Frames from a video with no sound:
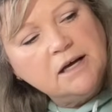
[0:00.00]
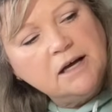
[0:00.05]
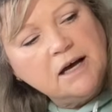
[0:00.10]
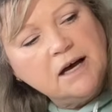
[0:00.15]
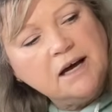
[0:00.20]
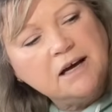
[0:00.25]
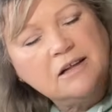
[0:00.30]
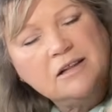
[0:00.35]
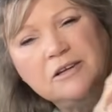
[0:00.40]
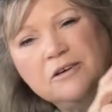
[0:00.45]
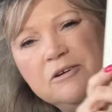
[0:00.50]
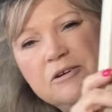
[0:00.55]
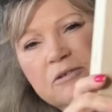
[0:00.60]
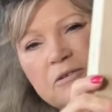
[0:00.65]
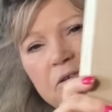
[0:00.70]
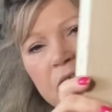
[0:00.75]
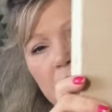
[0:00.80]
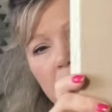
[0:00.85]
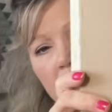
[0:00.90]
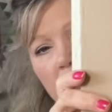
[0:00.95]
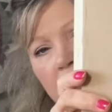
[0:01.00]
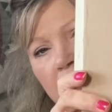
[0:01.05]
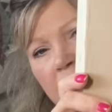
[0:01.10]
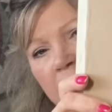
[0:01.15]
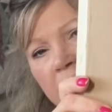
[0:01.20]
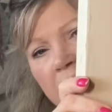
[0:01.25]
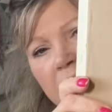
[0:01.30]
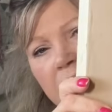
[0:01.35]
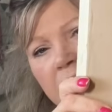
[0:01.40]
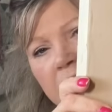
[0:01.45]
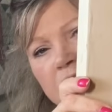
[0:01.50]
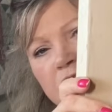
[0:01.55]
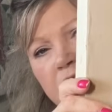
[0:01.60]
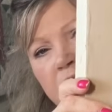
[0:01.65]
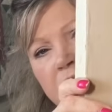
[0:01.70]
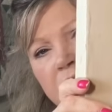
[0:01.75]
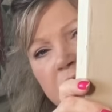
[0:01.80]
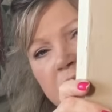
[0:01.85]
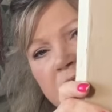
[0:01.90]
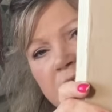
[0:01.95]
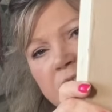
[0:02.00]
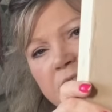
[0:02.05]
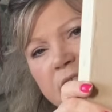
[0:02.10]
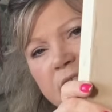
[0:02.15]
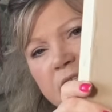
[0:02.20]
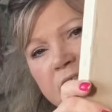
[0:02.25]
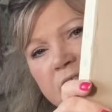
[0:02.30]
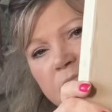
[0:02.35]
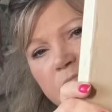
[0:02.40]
hot glue, and it just it's